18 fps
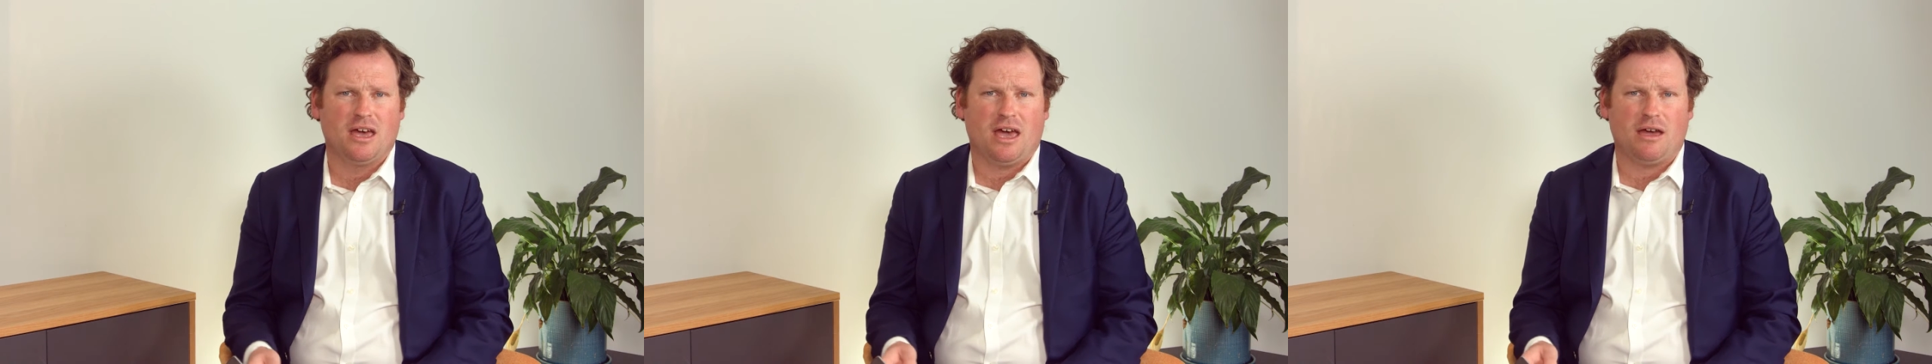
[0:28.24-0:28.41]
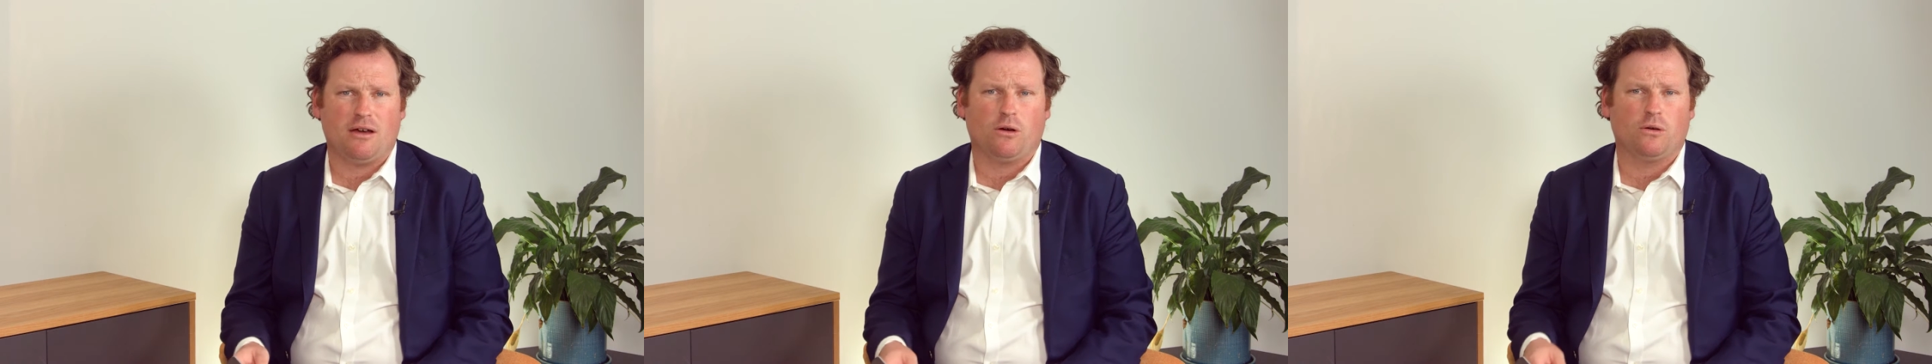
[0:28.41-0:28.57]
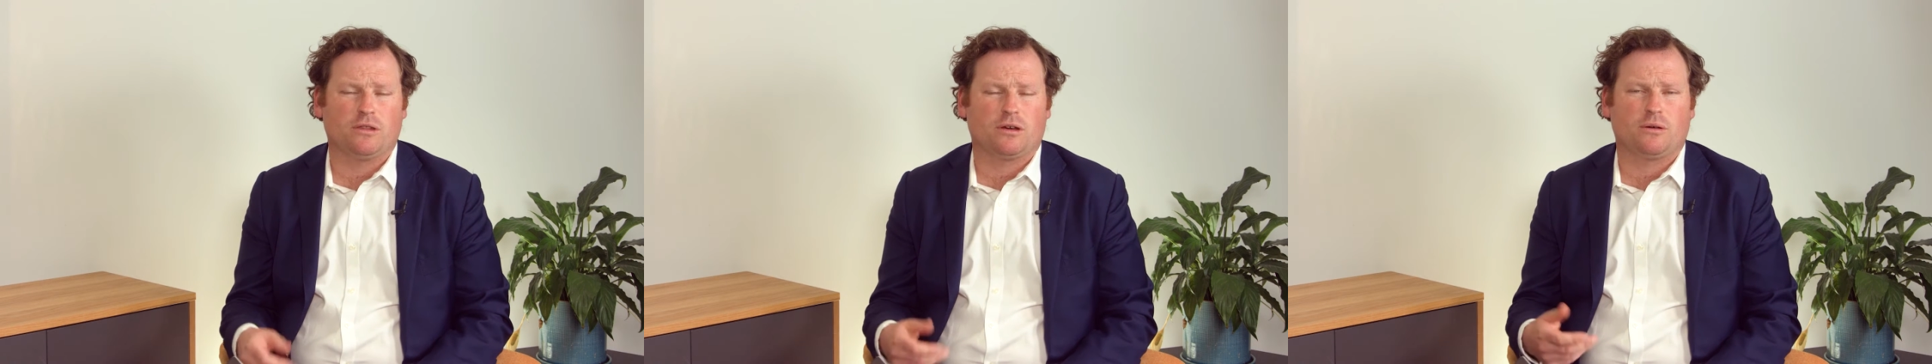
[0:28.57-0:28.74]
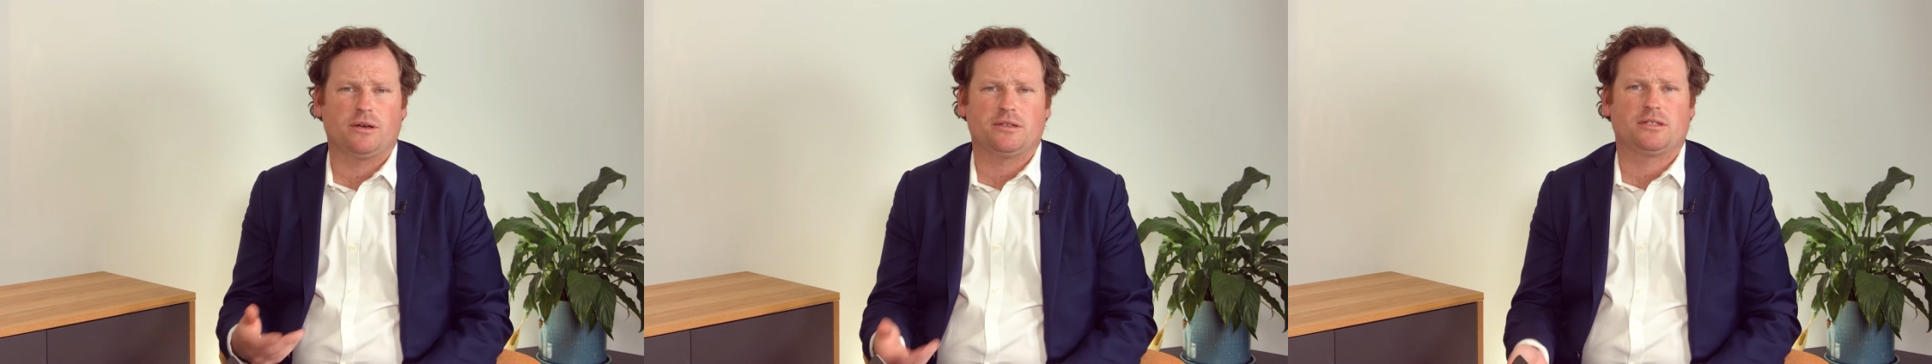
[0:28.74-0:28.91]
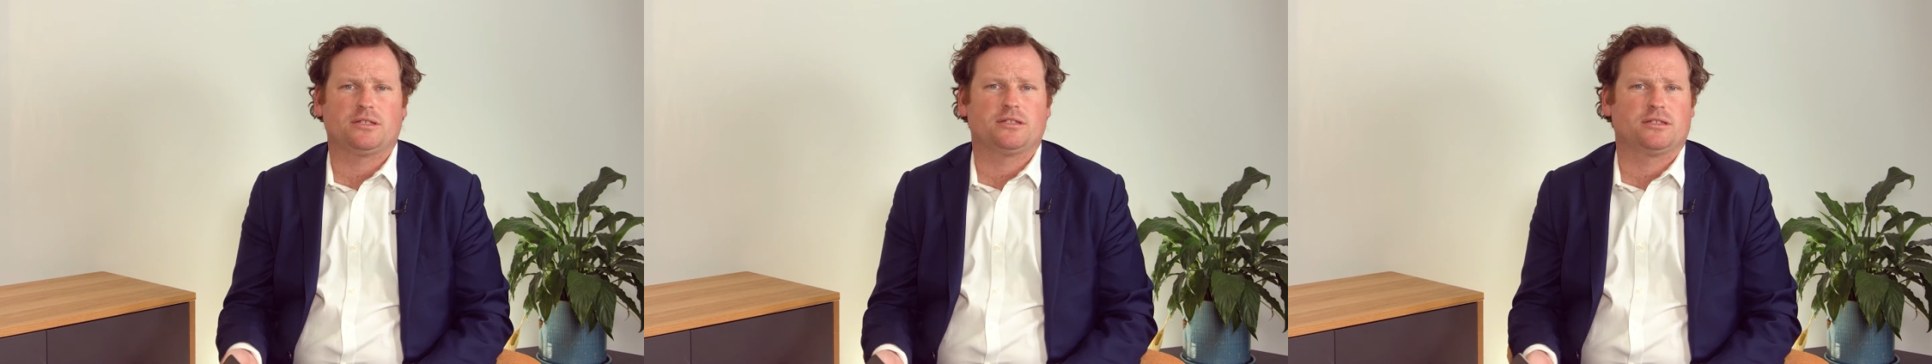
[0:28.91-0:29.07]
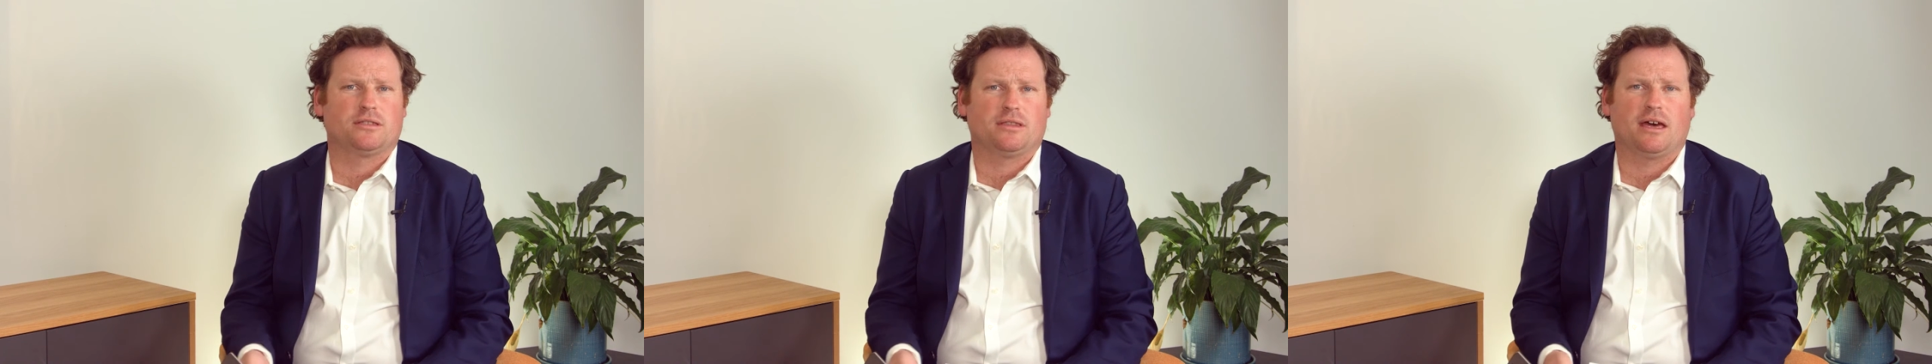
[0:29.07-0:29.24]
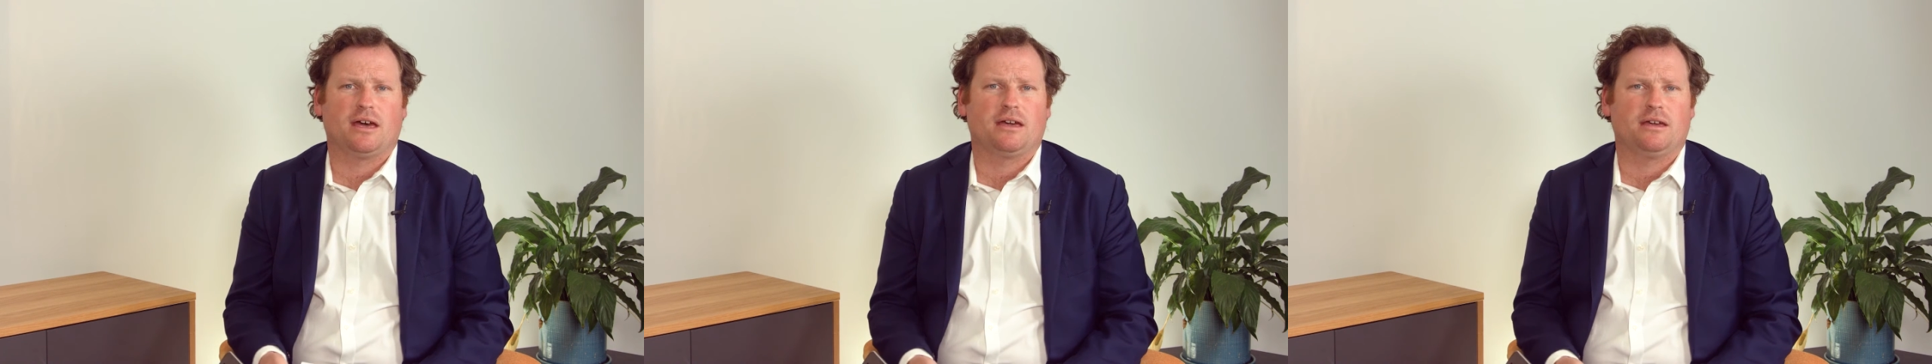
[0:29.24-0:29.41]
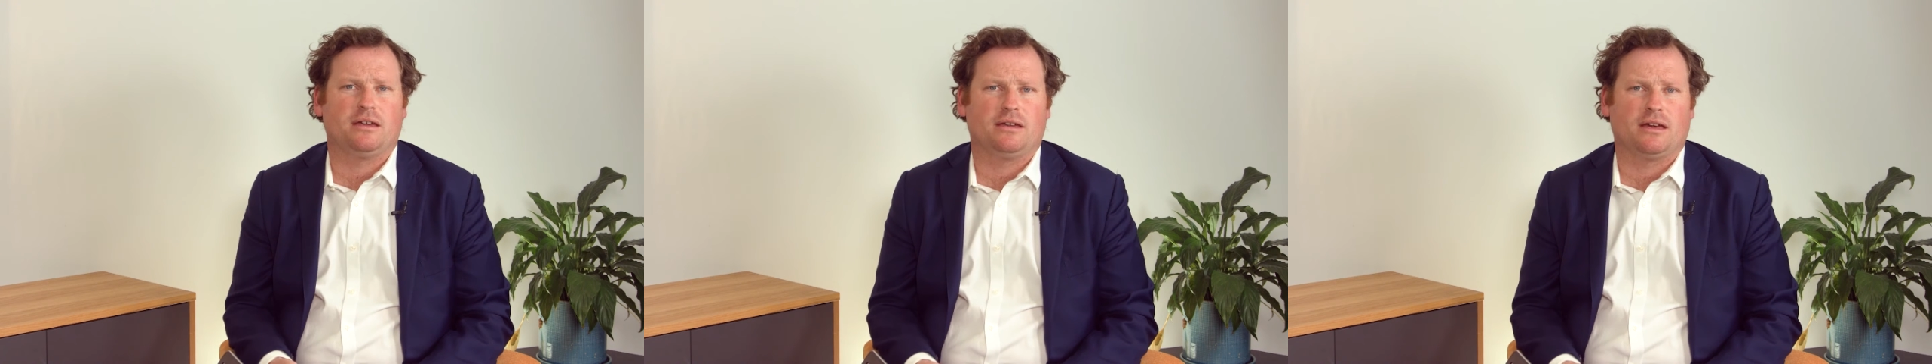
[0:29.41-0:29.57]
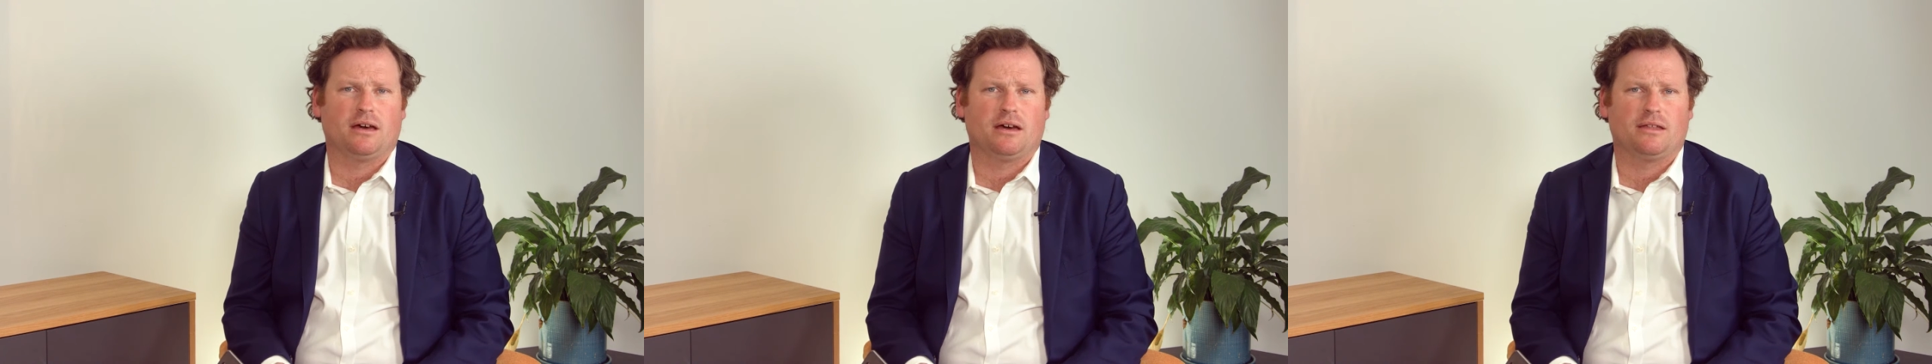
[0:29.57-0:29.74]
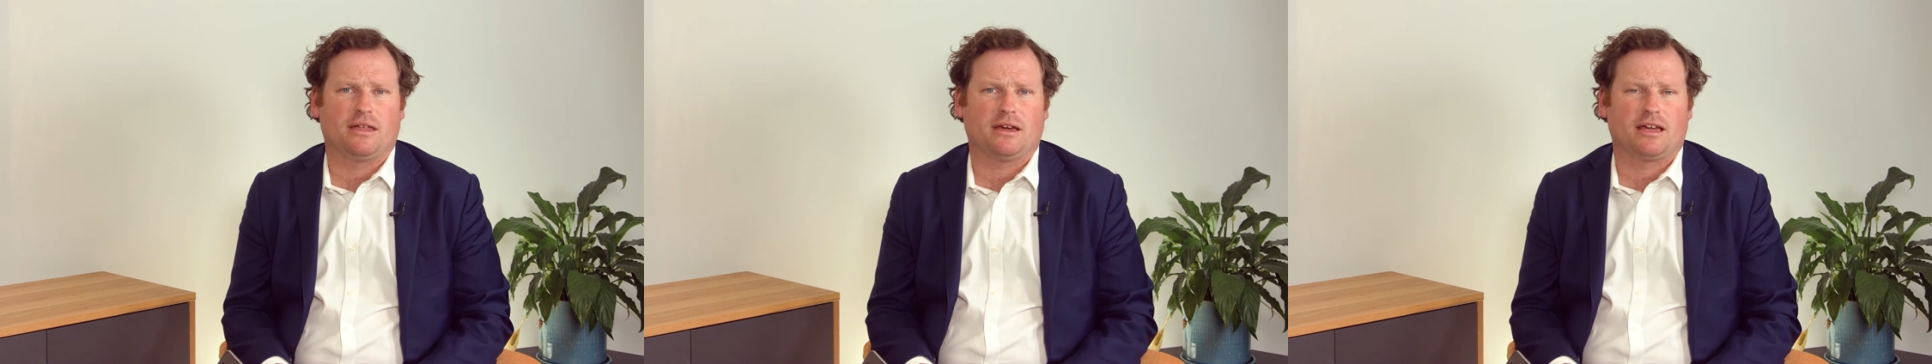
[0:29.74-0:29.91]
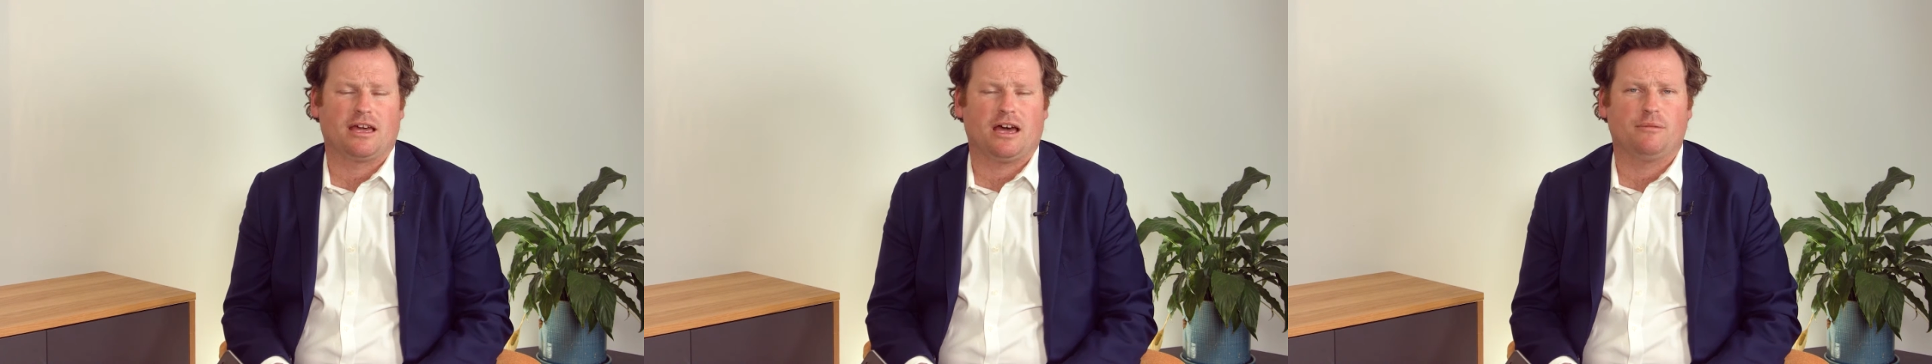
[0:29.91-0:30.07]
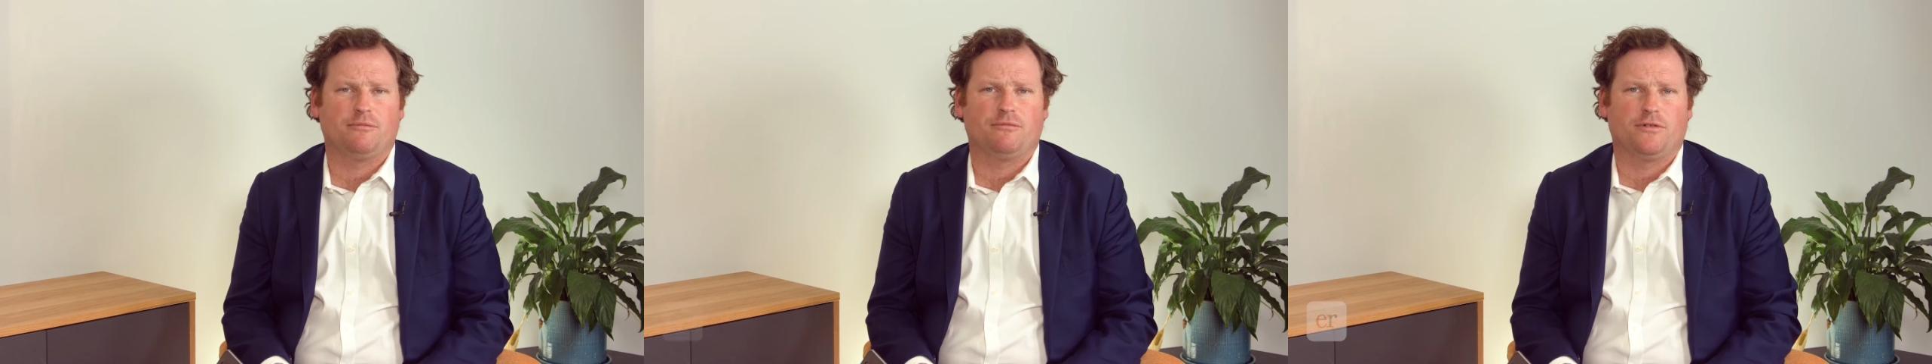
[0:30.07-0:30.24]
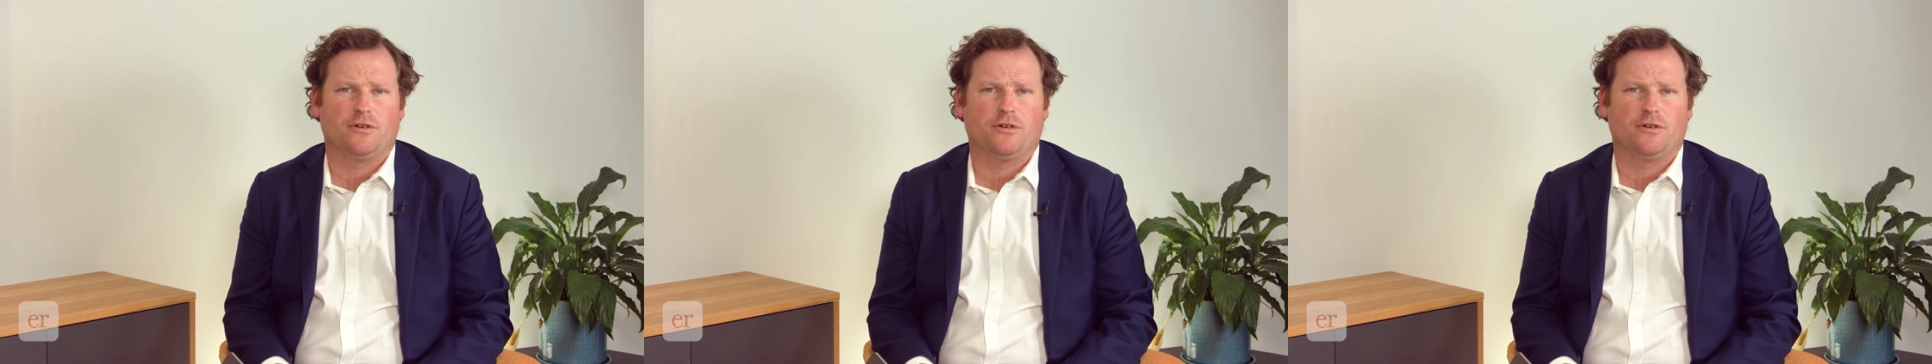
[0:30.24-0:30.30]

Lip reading: all the questions that that come